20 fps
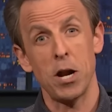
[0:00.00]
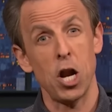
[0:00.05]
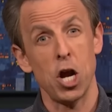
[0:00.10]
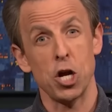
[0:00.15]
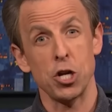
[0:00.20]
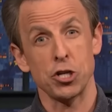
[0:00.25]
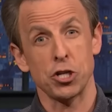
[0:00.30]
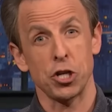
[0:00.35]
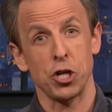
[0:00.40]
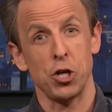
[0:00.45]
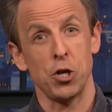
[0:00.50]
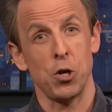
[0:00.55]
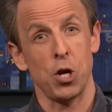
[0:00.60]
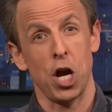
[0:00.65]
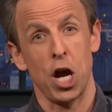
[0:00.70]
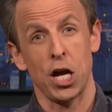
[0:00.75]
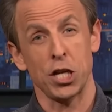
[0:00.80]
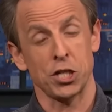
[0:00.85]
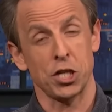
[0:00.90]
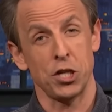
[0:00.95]
Alone 2,
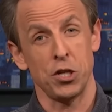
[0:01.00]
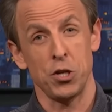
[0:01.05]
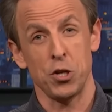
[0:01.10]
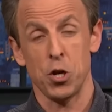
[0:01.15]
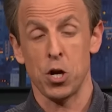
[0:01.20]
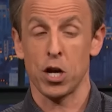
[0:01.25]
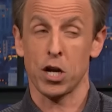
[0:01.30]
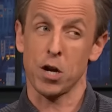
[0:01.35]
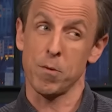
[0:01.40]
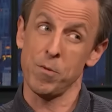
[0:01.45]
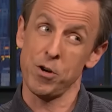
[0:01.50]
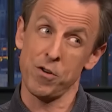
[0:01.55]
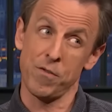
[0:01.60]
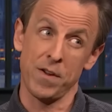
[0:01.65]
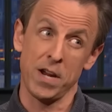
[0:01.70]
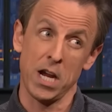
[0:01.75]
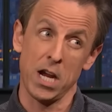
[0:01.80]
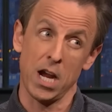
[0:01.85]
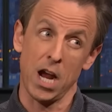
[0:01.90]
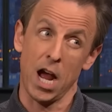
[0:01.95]
Lost in New York, a
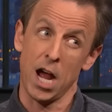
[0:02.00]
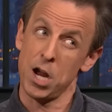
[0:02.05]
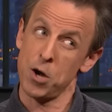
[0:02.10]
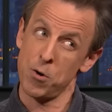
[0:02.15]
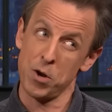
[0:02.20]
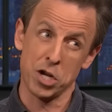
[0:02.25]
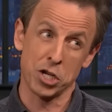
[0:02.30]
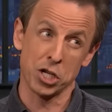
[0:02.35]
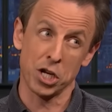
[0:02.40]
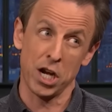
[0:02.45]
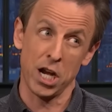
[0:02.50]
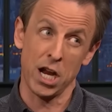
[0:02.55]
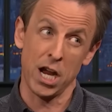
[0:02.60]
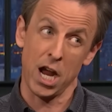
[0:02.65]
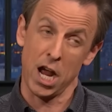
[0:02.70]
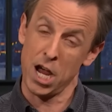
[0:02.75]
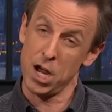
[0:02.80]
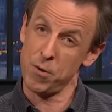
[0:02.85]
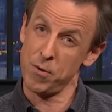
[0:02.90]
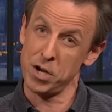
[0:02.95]
movie I originally
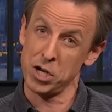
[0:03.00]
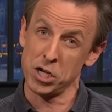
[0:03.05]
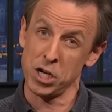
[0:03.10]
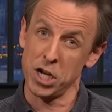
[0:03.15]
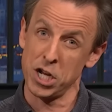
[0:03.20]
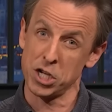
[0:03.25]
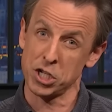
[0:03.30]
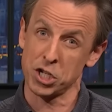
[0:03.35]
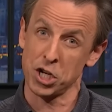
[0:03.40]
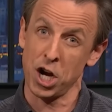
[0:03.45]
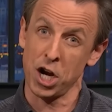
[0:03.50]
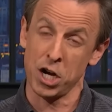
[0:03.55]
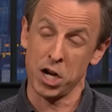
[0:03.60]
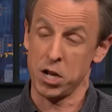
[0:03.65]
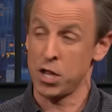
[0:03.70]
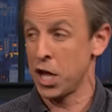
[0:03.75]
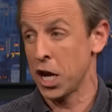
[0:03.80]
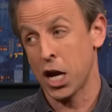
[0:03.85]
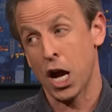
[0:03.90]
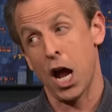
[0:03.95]
I originally
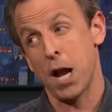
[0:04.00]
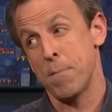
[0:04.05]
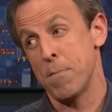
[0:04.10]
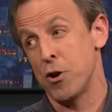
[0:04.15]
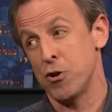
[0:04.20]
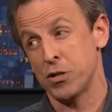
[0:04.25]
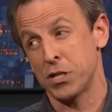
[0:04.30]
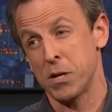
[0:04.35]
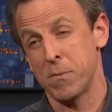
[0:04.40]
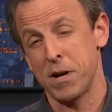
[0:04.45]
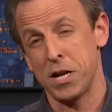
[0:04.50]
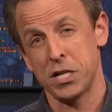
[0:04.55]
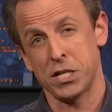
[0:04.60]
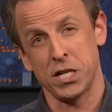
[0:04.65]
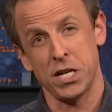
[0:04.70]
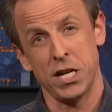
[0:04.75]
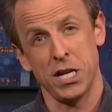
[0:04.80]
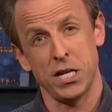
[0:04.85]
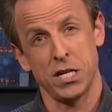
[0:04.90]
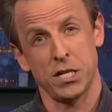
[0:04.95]
started. They cut most of my
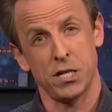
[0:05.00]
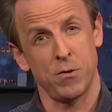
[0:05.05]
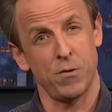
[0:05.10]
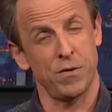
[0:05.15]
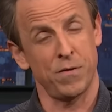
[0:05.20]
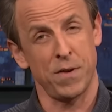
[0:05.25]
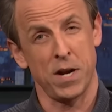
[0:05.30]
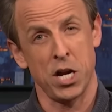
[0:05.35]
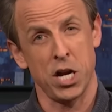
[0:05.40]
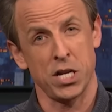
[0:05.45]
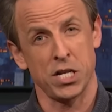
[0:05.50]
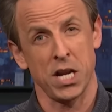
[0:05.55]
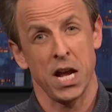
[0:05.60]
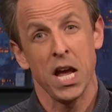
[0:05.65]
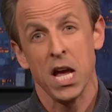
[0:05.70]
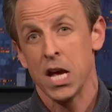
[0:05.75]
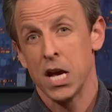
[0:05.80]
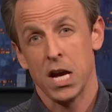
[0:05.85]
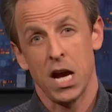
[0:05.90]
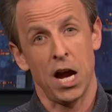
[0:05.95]
scenes. It was very
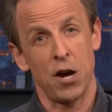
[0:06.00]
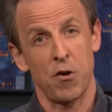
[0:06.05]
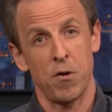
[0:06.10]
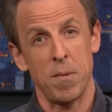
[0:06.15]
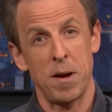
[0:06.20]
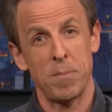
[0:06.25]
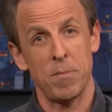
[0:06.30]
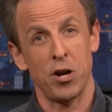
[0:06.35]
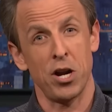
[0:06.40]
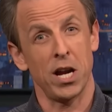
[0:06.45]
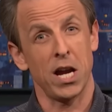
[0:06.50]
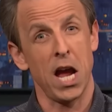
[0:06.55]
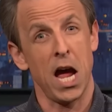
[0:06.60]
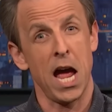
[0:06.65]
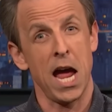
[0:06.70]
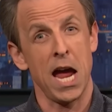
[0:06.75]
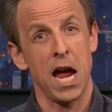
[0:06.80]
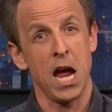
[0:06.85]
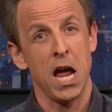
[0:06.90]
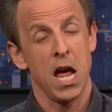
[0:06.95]
I remember a
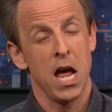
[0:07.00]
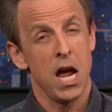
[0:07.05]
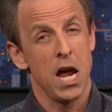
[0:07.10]
guy